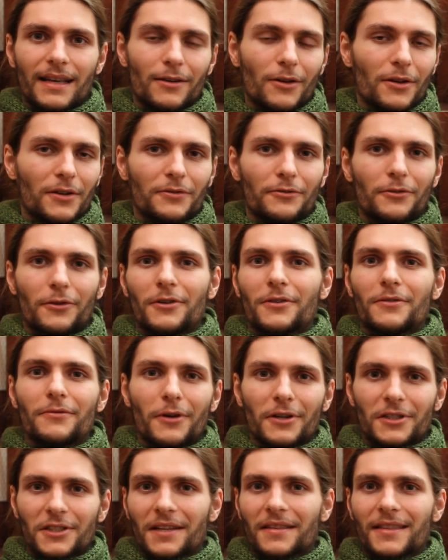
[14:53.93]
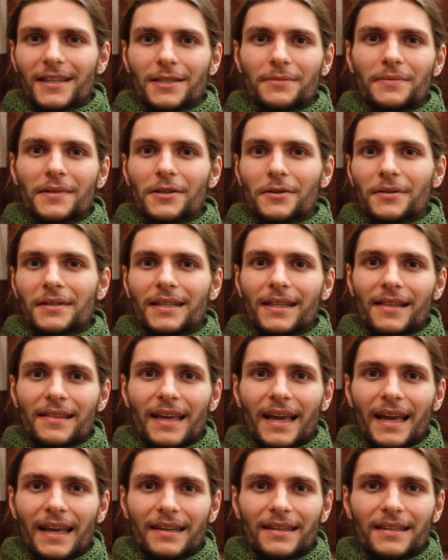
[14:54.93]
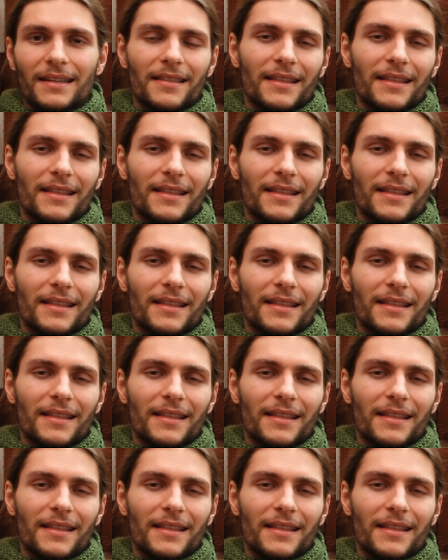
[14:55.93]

a lot for watching this video till the end.